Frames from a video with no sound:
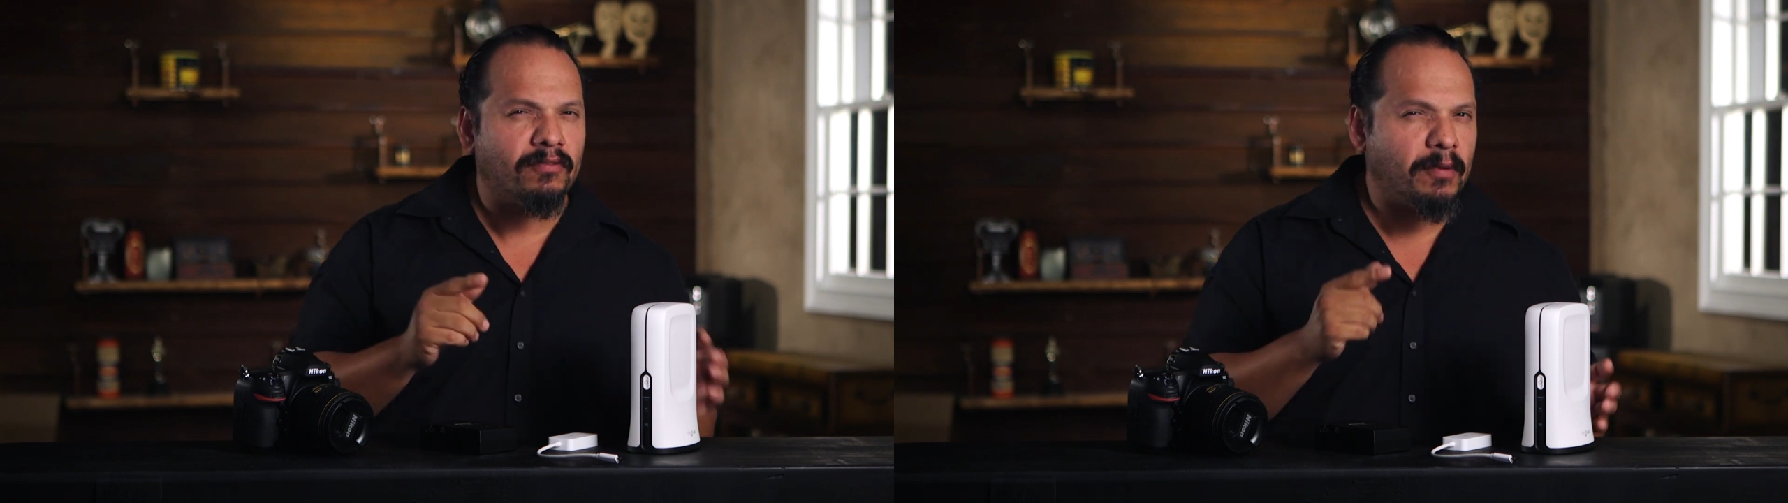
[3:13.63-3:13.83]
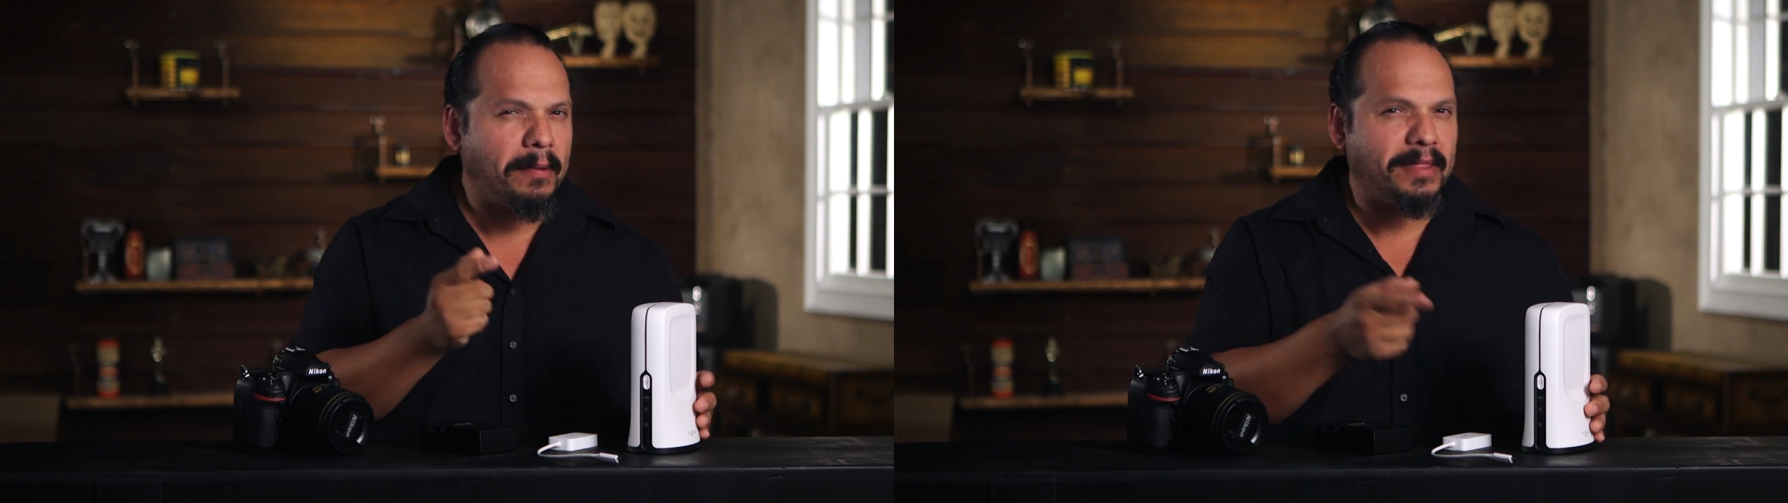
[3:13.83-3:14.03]

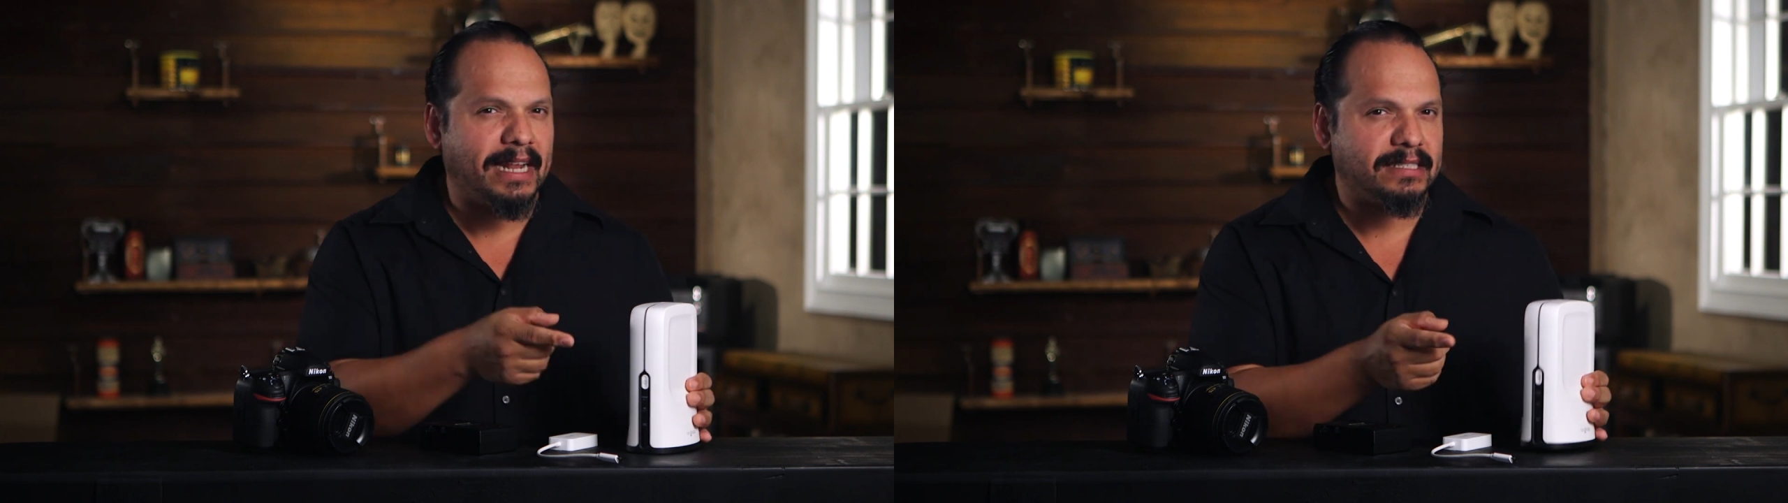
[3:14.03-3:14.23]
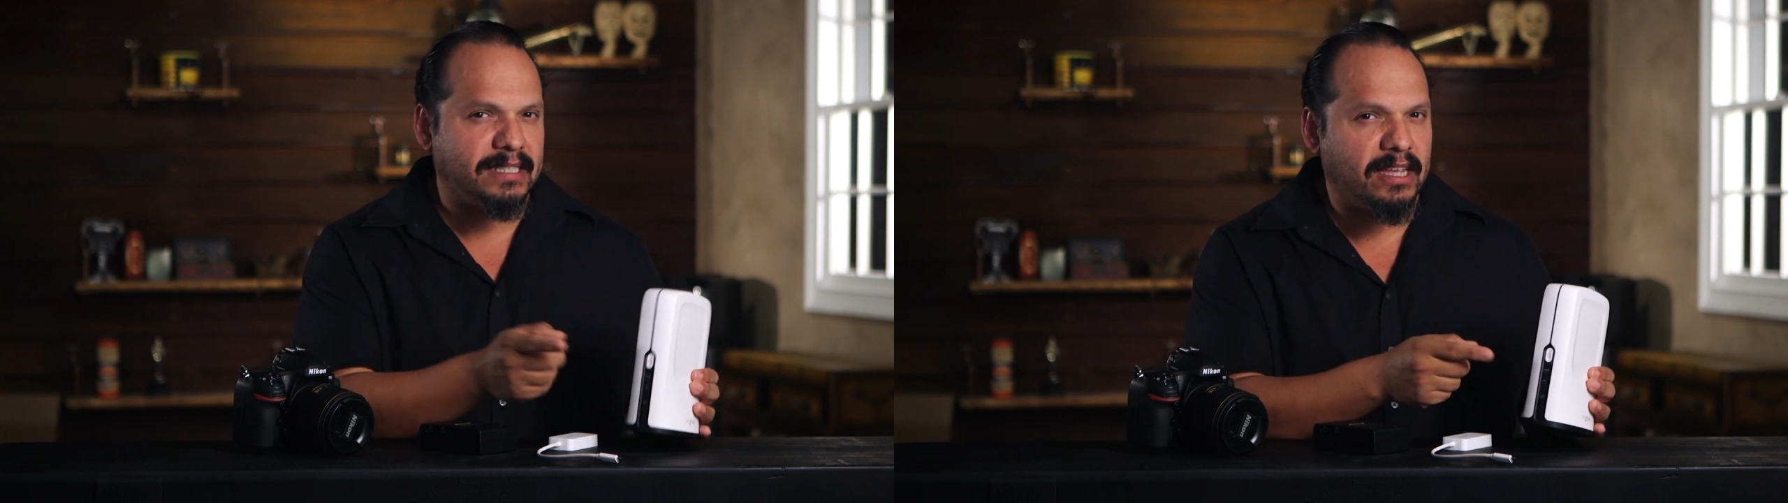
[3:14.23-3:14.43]
Remember
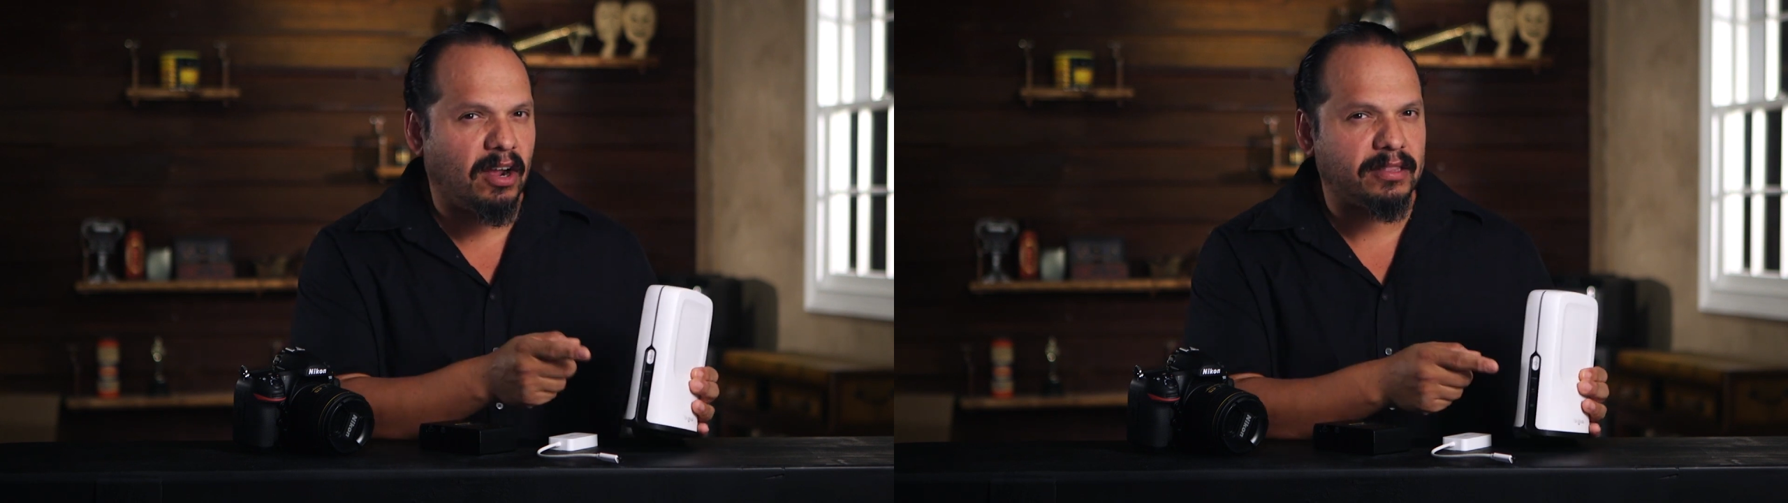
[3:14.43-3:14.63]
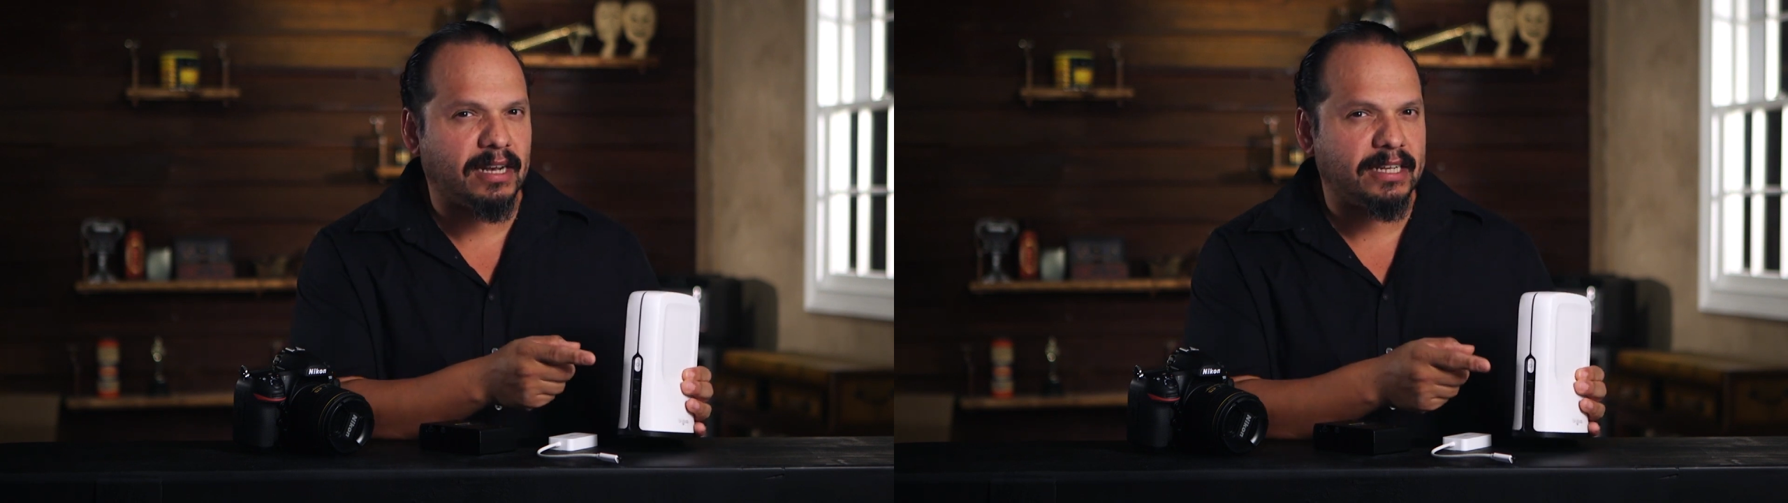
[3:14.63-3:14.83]
that SD
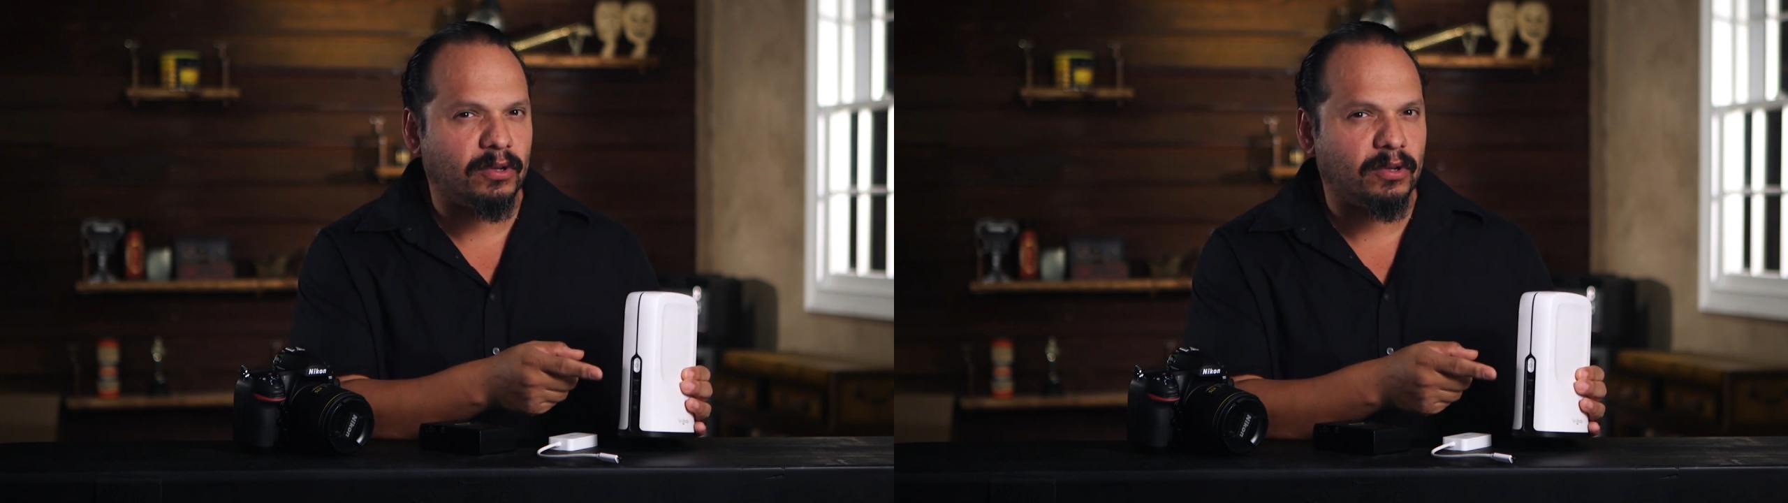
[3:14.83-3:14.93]
card that I